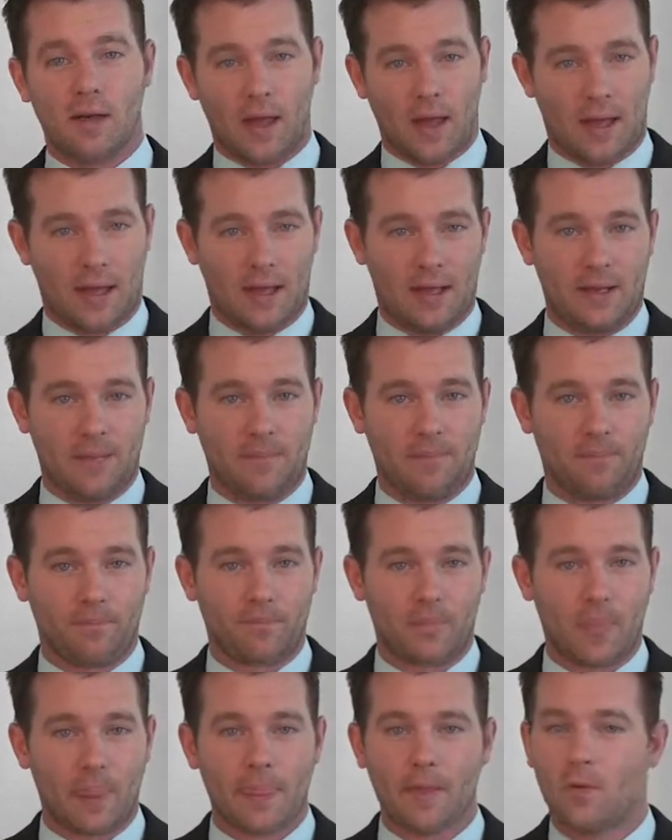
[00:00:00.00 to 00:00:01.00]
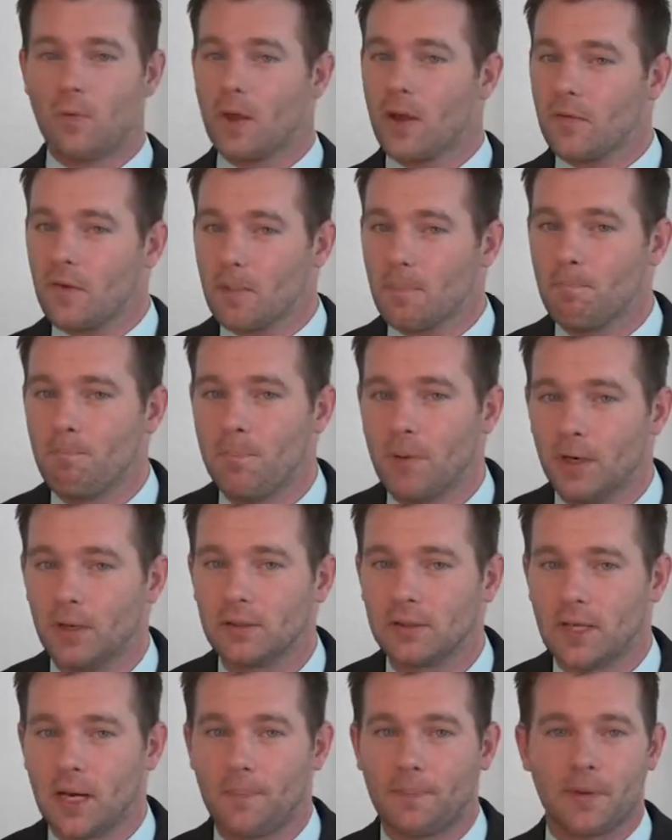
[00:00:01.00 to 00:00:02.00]
A, we haven't
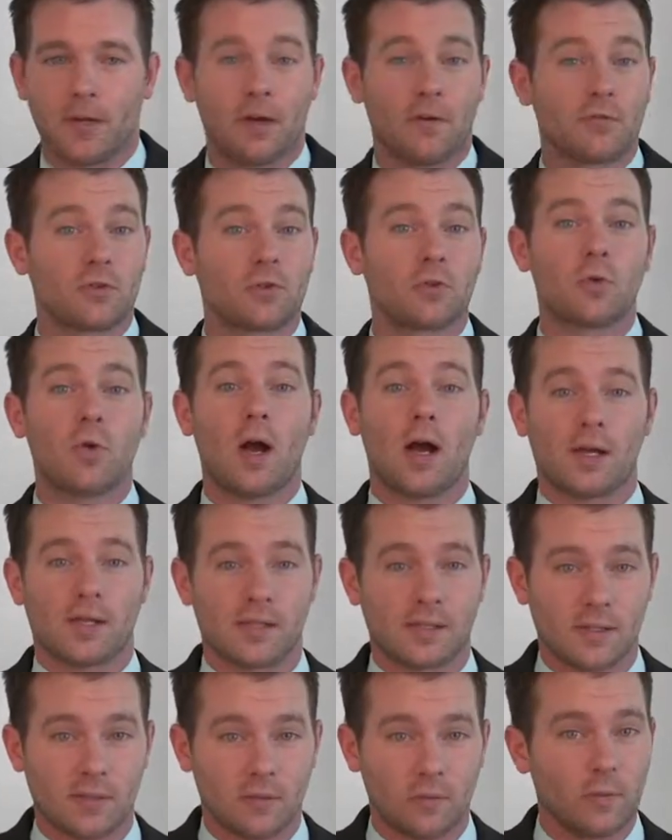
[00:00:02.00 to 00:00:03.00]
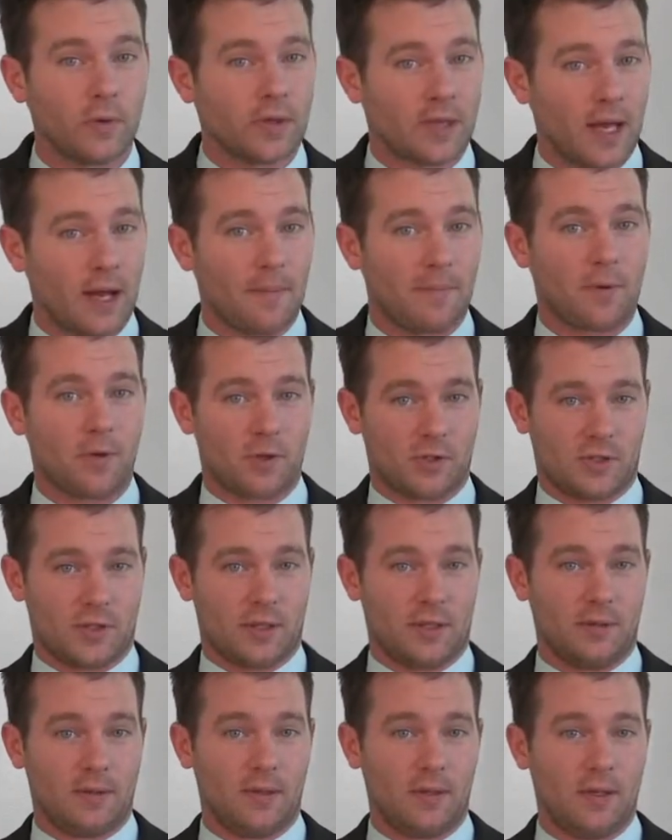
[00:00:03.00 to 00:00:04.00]
built up enough trust with that
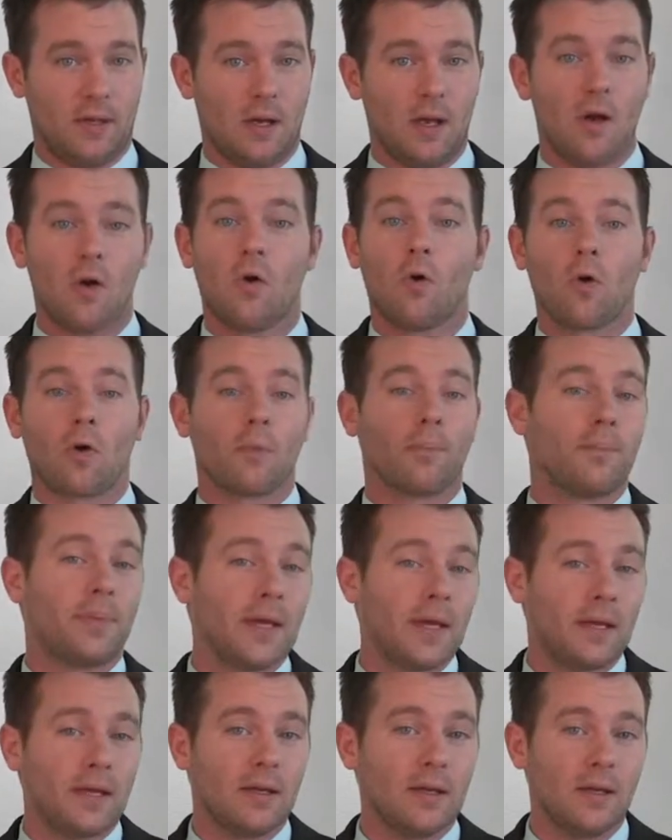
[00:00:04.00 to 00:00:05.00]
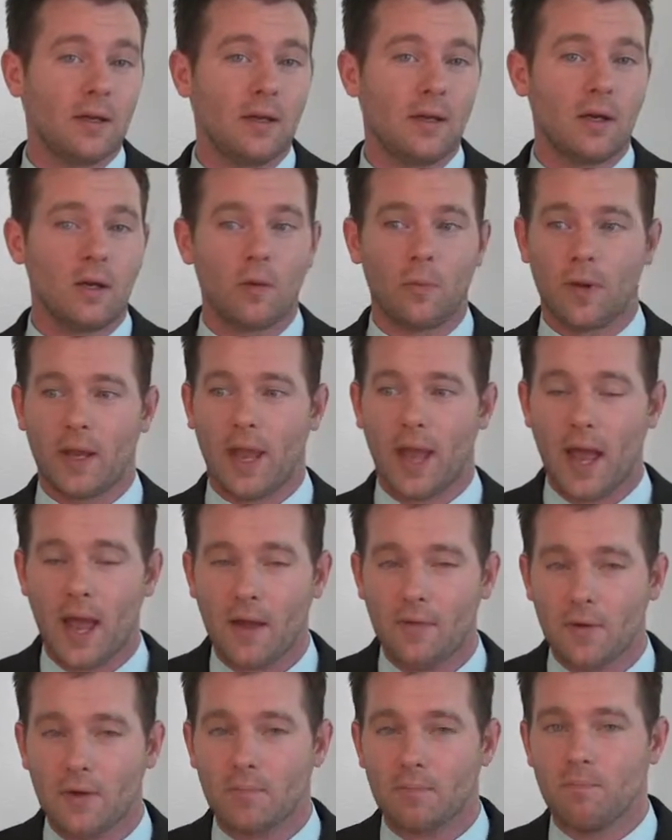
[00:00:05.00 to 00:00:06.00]
person. Or B, we
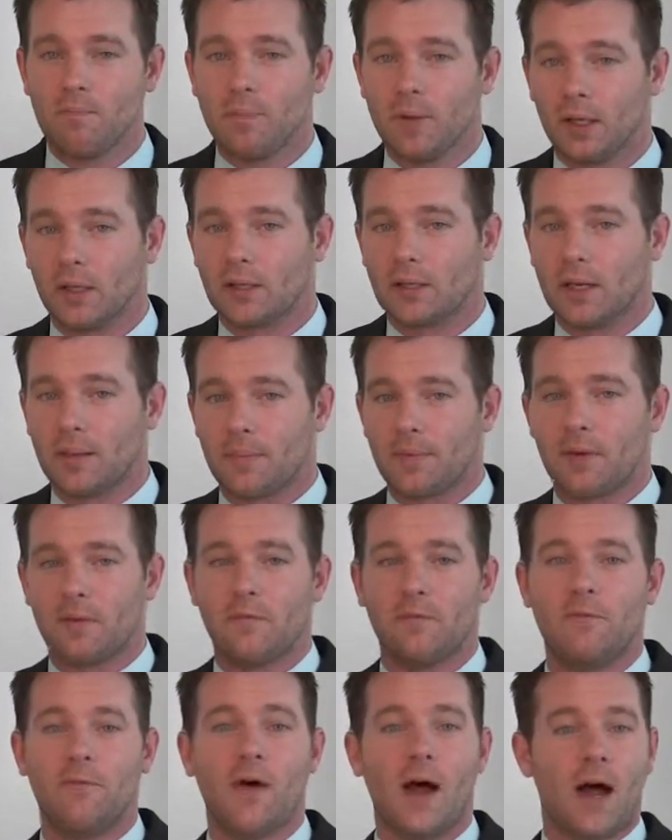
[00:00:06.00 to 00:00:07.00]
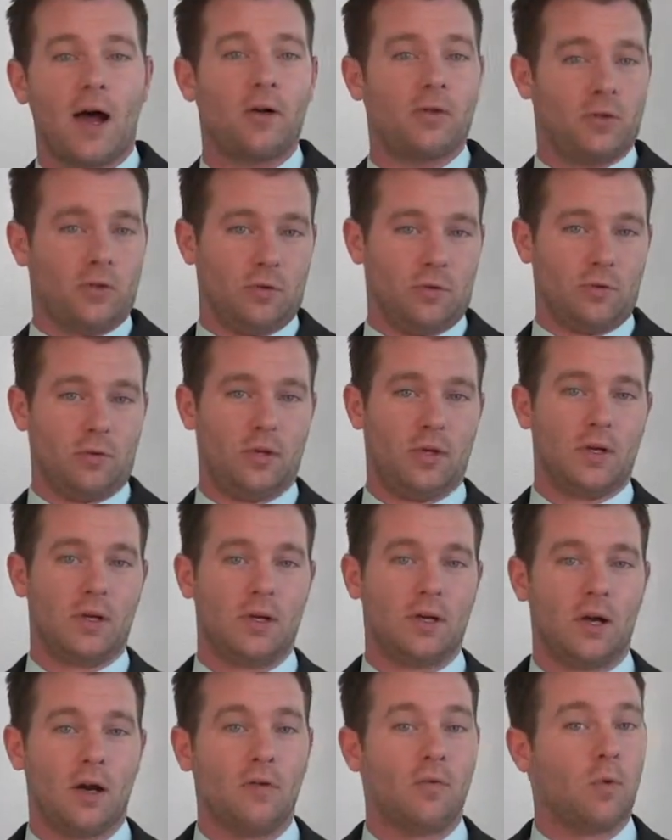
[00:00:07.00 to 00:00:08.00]
haven't built up the value
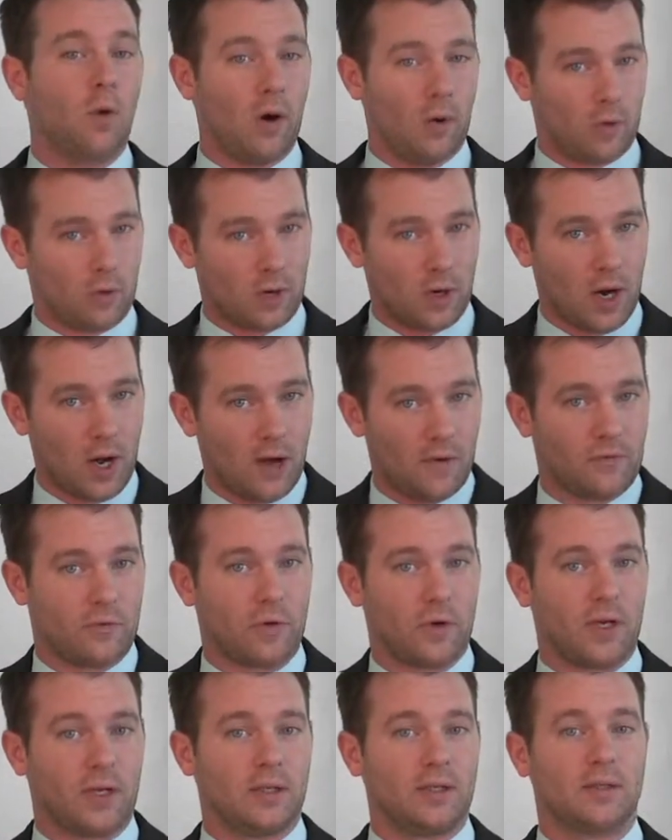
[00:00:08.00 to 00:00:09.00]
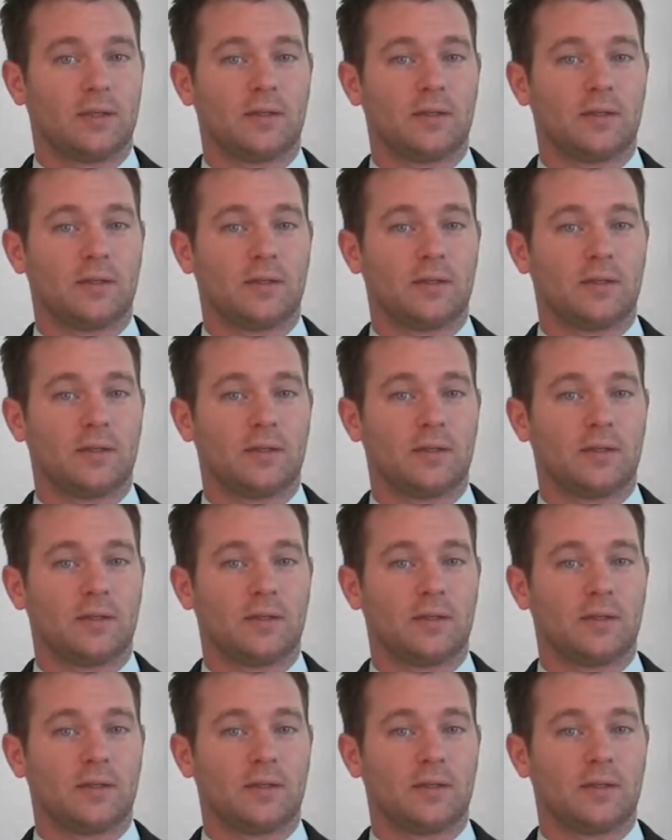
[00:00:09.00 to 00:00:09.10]
of what we're offering.